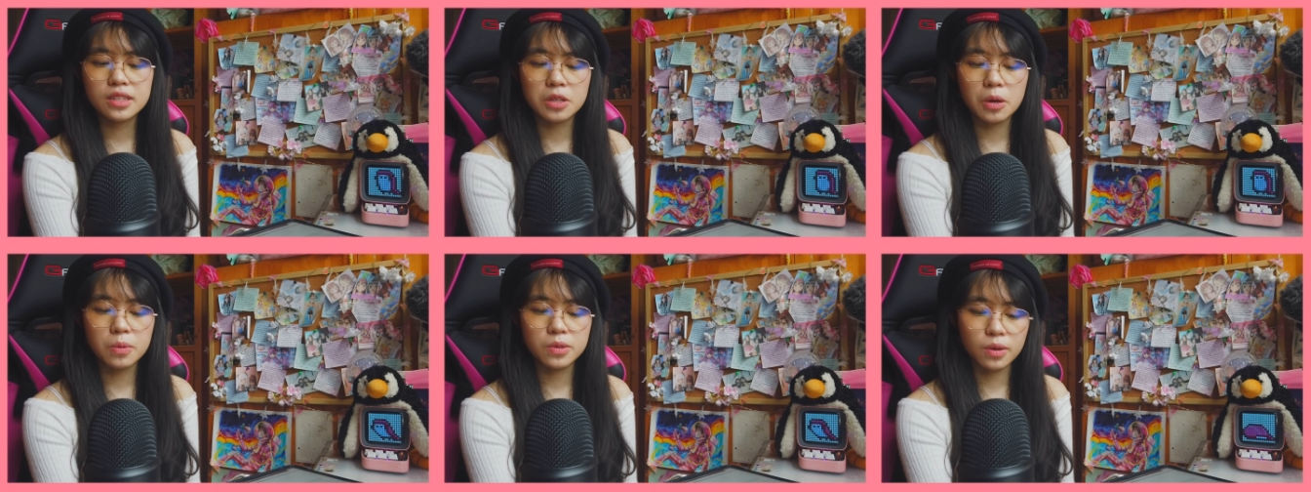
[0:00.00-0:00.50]

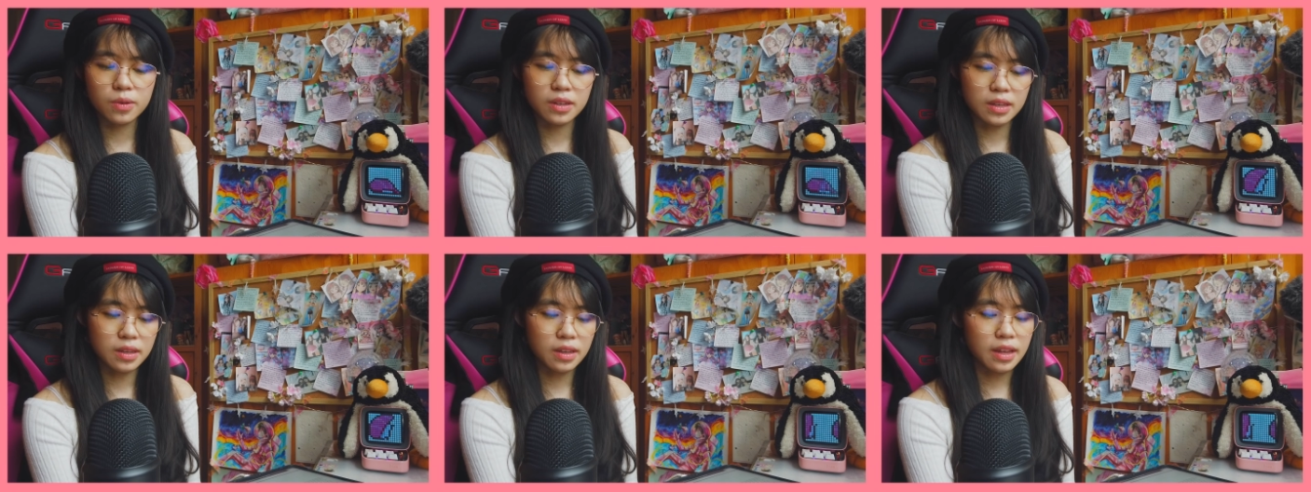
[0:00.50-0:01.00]
So don't
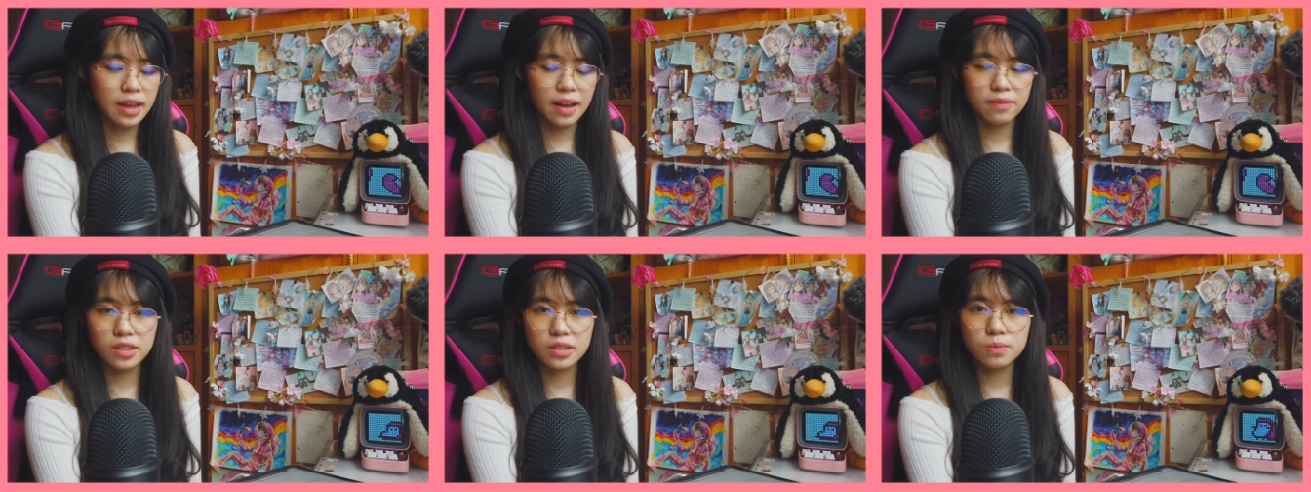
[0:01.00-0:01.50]

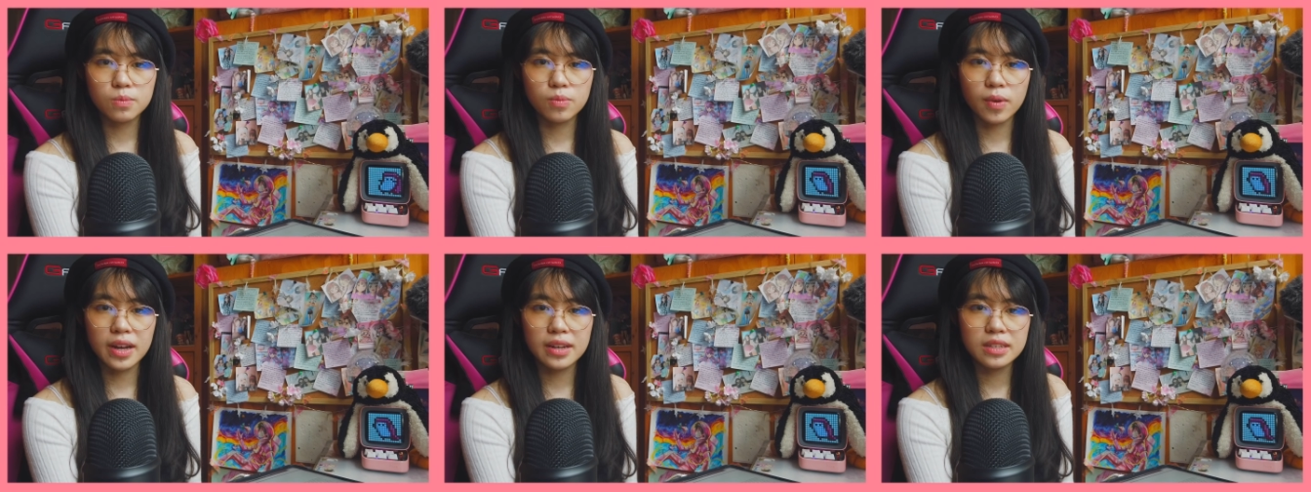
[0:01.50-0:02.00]
have this
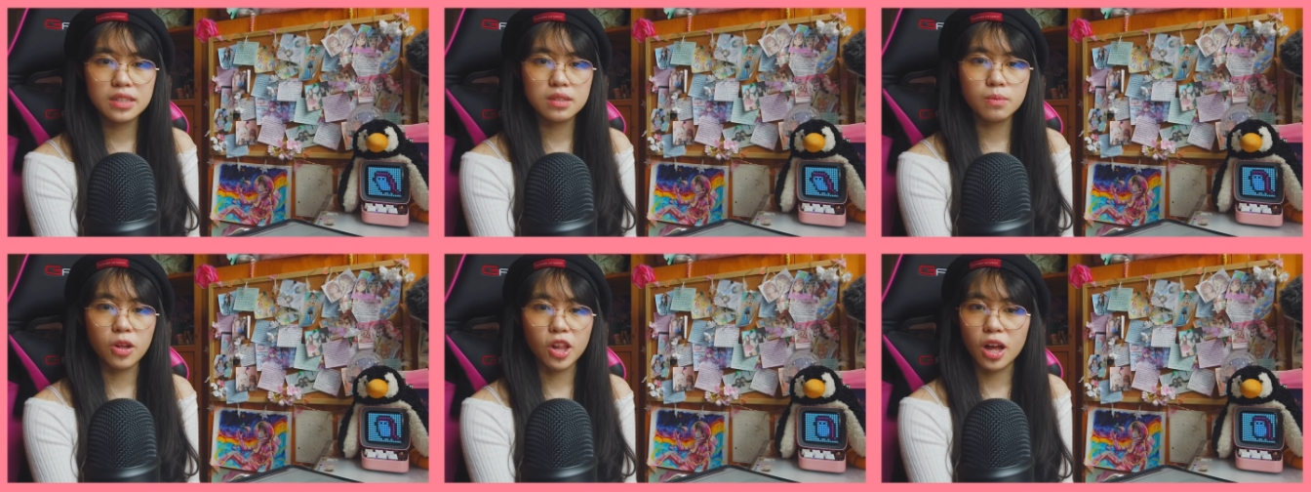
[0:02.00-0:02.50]
one
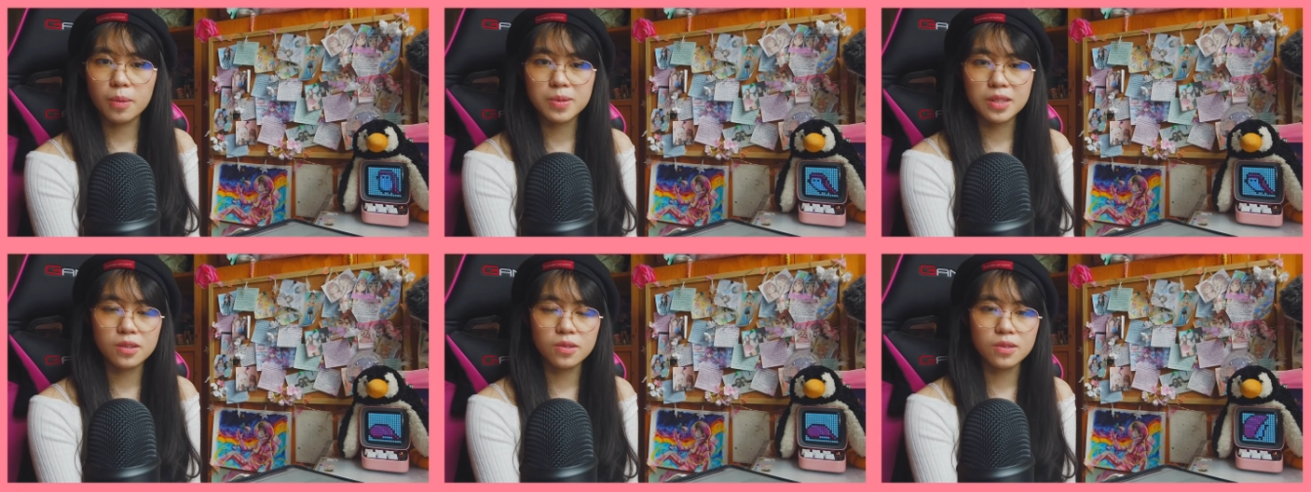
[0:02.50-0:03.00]
small
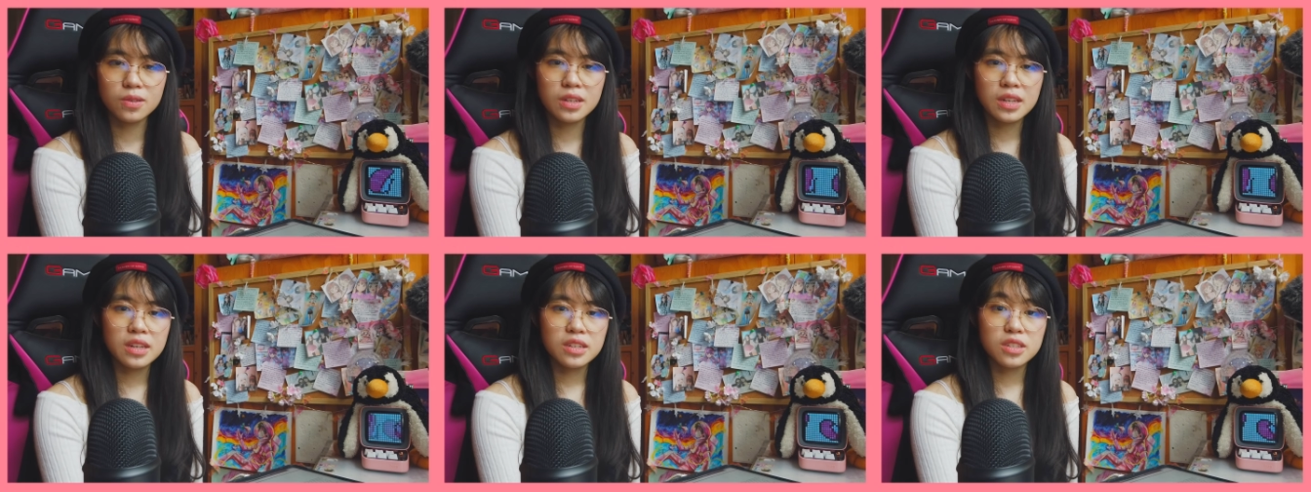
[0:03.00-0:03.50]
obstacle
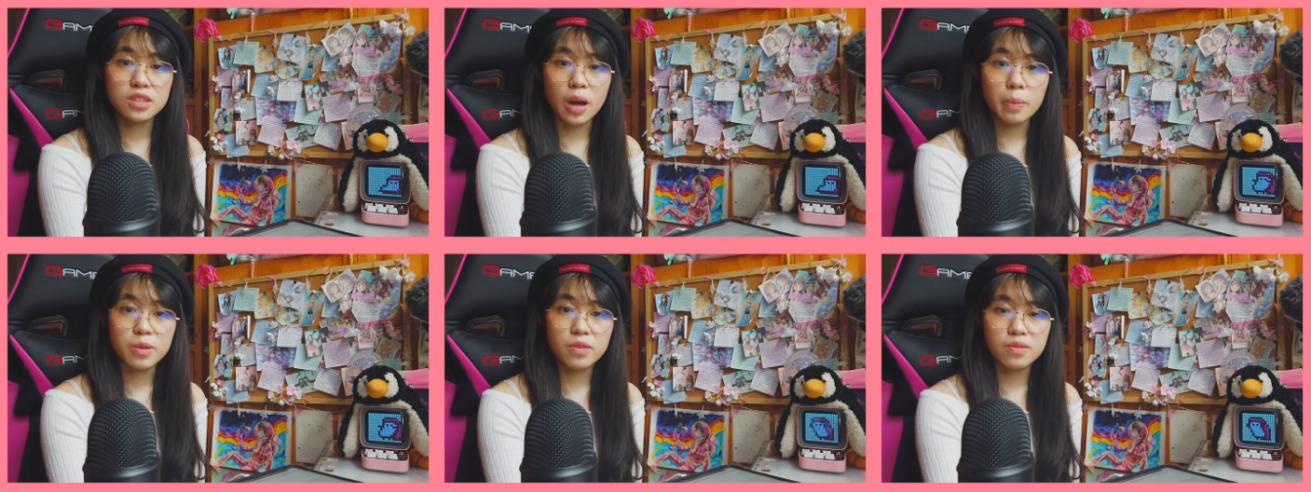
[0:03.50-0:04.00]

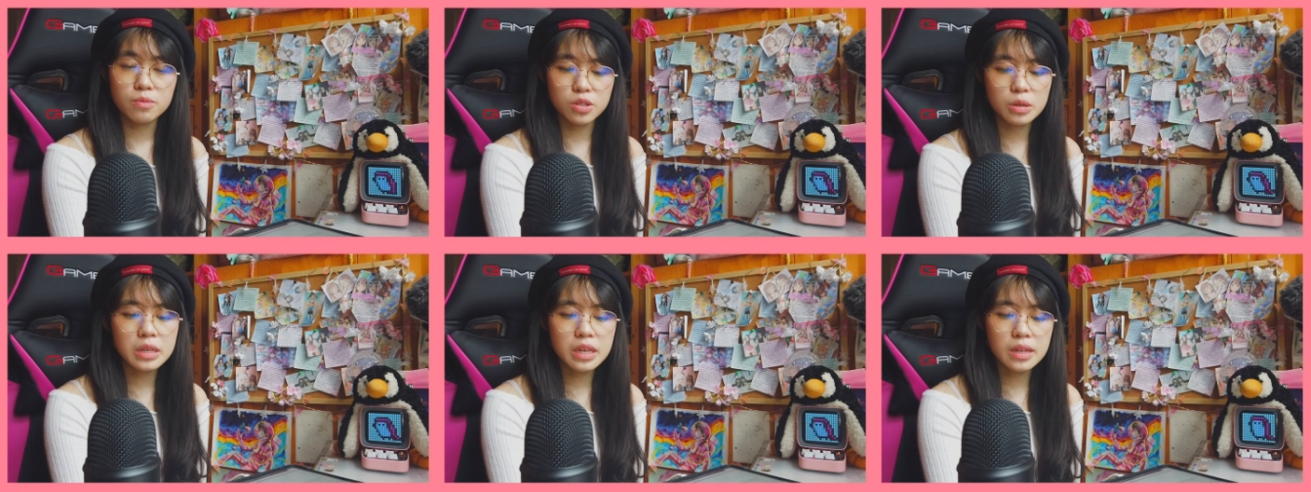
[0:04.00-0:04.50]
stop you from
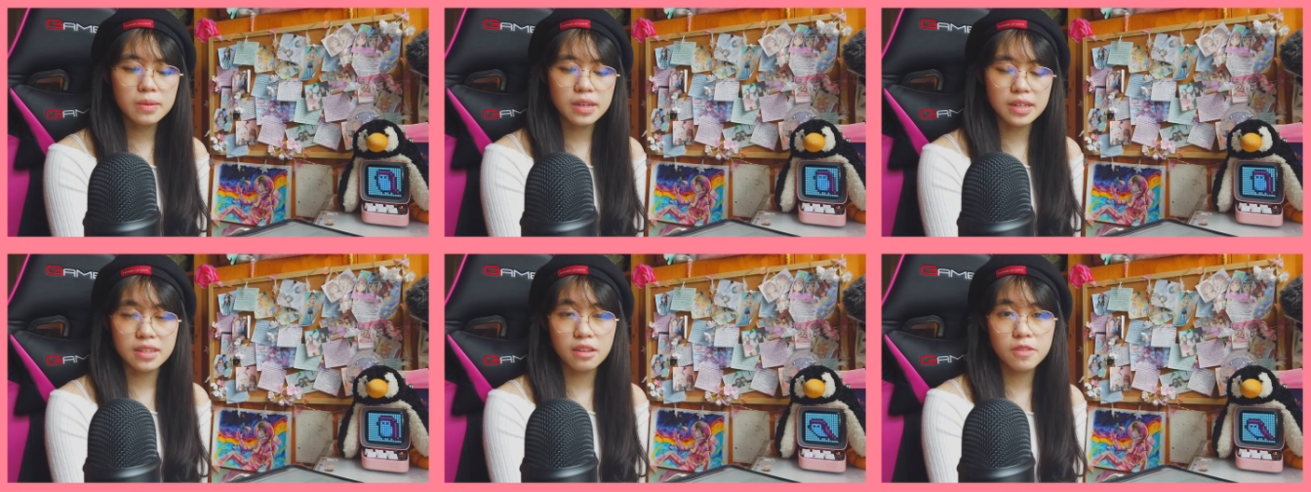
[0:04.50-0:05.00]
doing it,
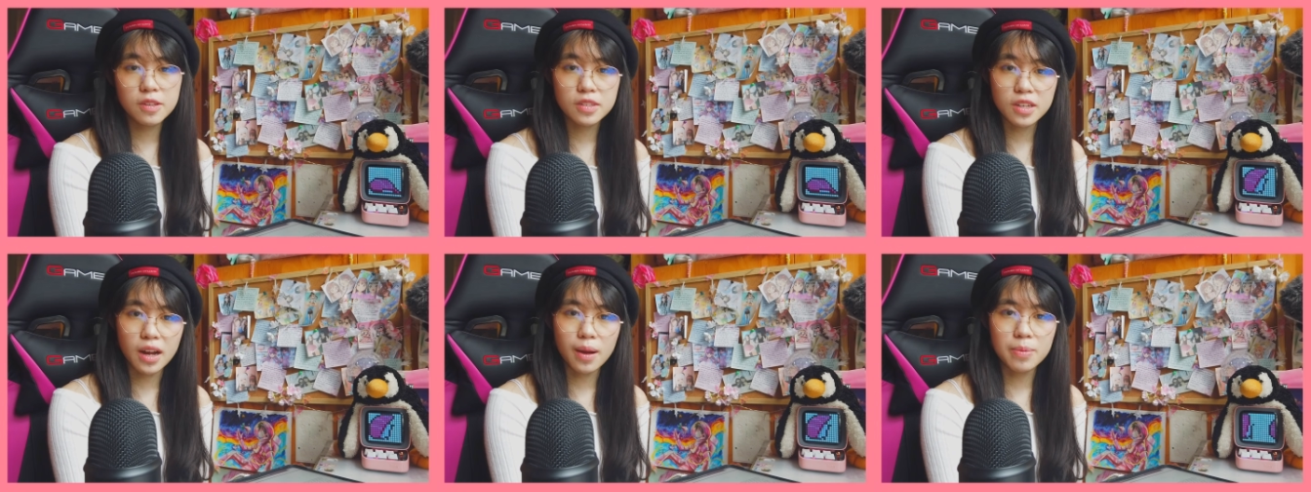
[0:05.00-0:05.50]
because if you
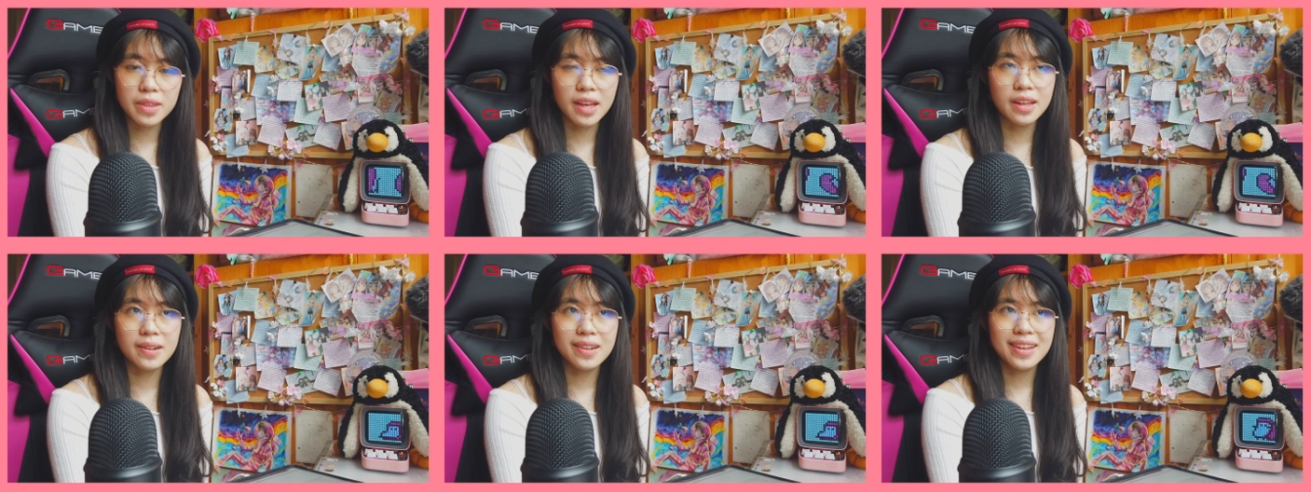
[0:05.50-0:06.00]
stop,
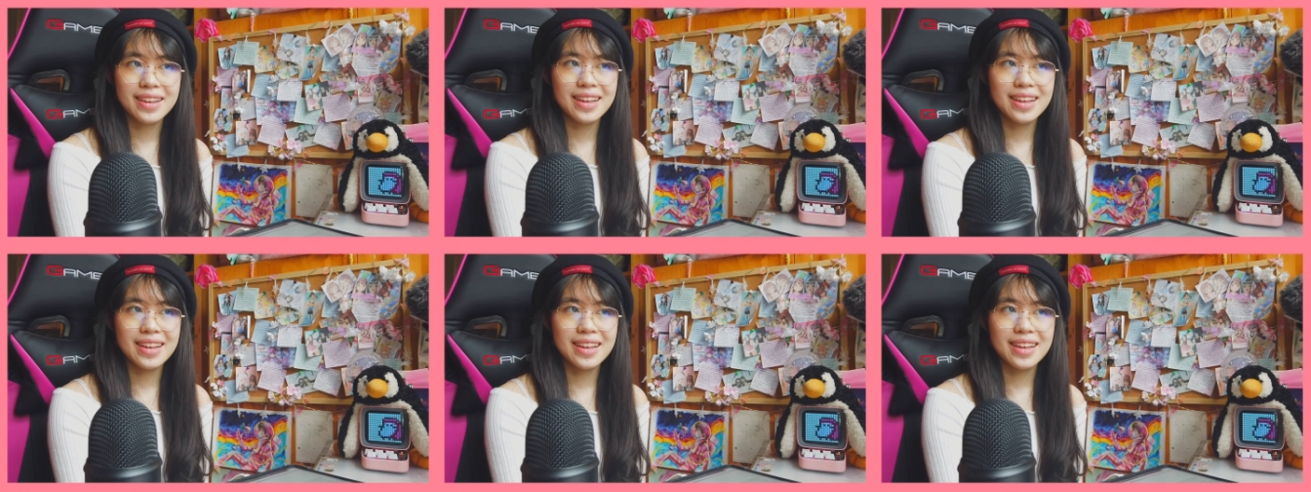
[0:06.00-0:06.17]
then